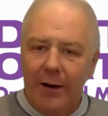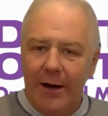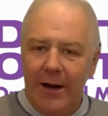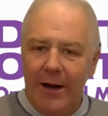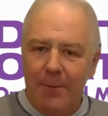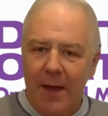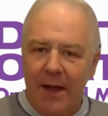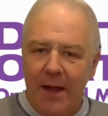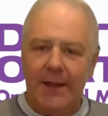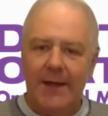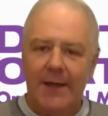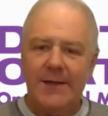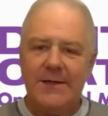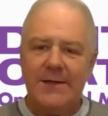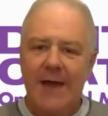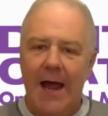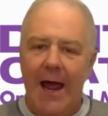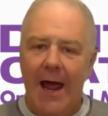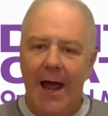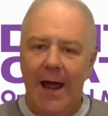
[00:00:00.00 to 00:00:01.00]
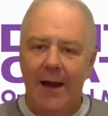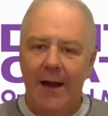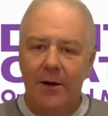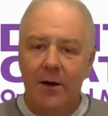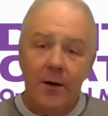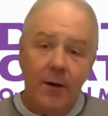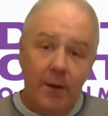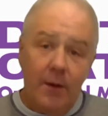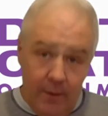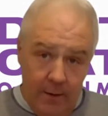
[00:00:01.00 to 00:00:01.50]
email list and
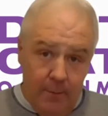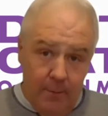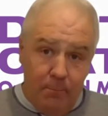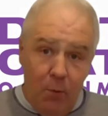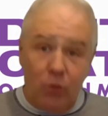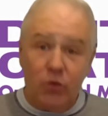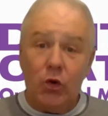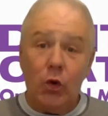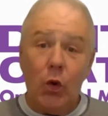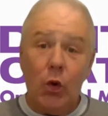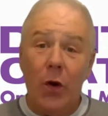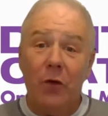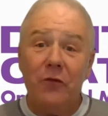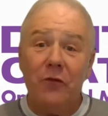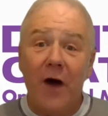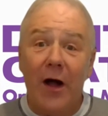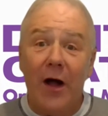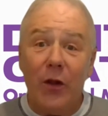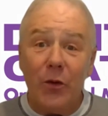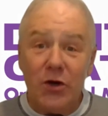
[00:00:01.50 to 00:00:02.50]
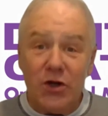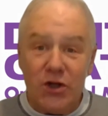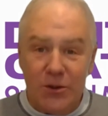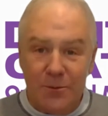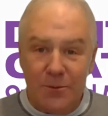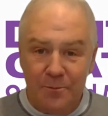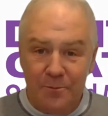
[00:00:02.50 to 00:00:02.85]
most loyal followers.